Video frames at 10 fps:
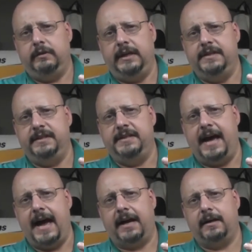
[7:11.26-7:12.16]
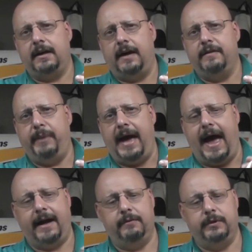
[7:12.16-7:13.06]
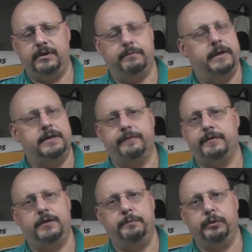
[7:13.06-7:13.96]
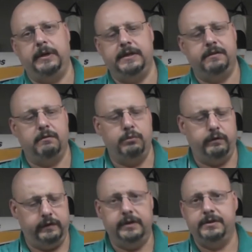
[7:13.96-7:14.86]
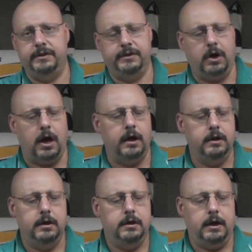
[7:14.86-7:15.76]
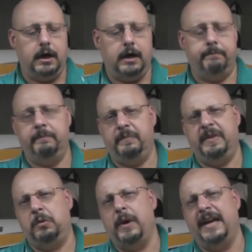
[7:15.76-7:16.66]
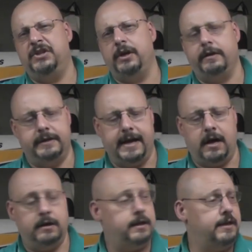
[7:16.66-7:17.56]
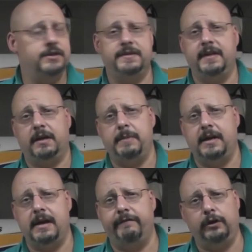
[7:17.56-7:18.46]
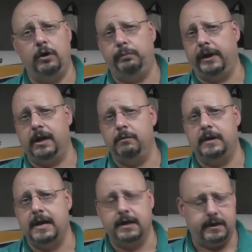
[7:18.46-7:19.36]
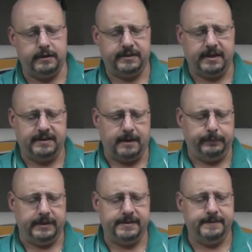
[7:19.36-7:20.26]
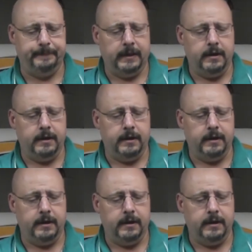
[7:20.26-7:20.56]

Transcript: Easy Tack on the back, which makes for super easy removal, as you saw, they'll weigh each other down, and then you just stick them in an envelope like you would any other set of templates.